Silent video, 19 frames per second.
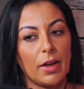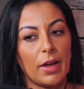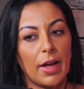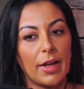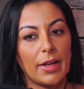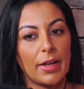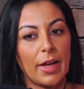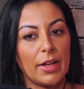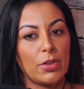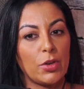
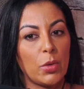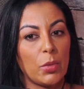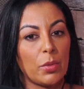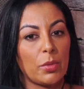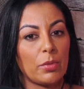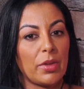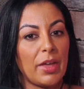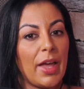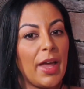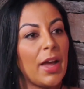I don't
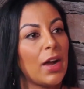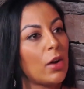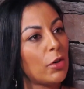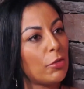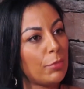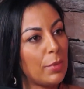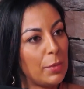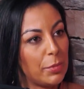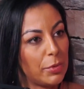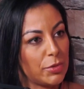care
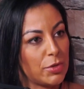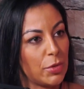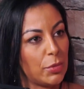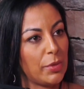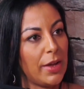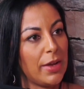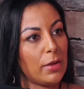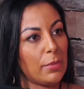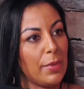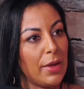if people don't
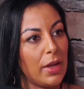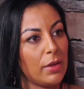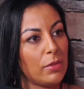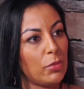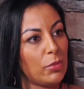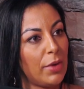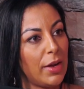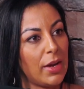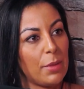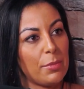like me,
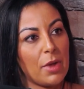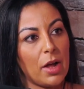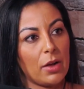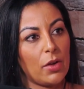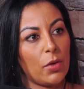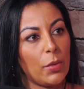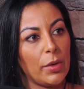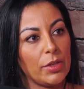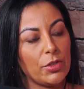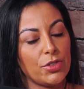right? I'm not
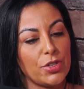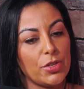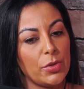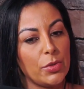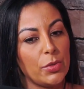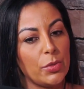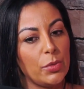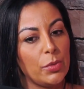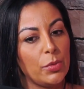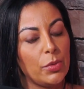going
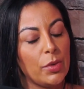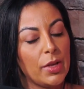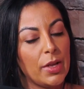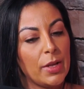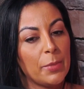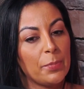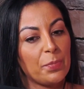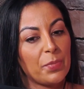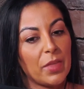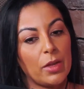to
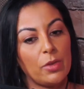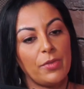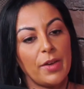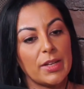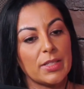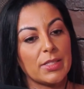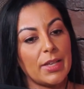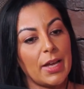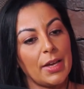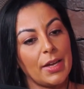
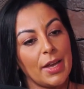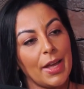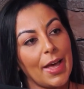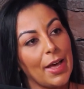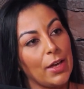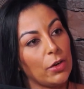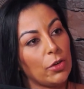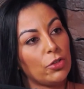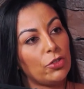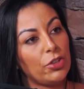invest any
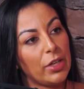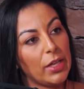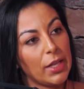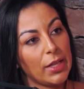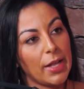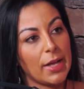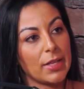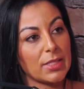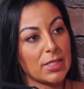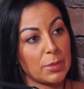energy
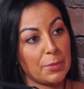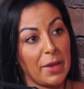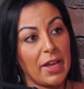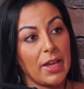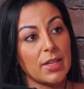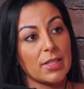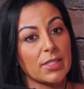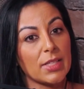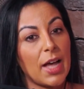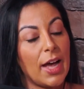in that
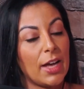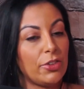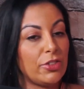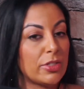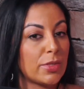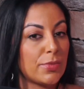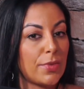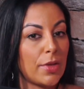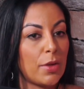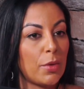space. I
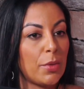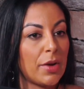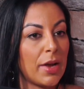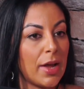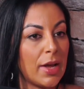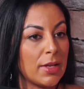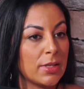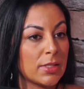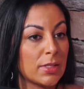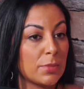just view it
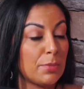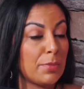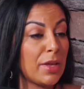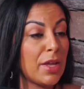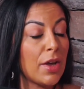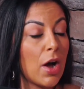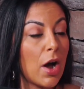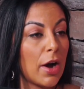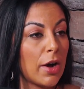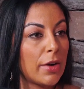as
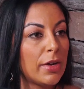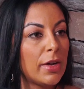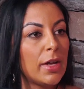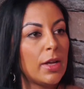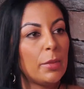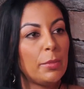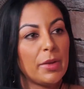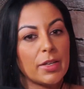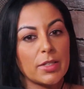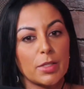PR,
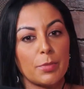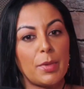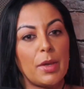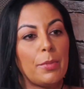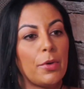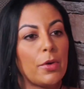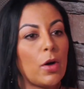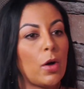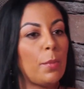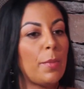because if
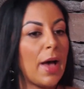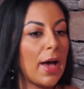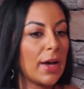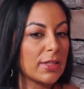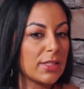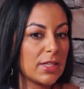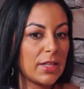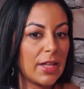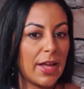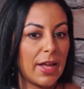people go back
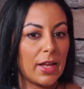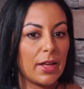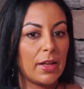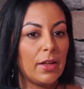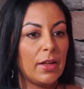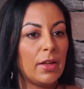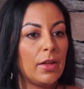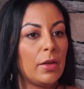to like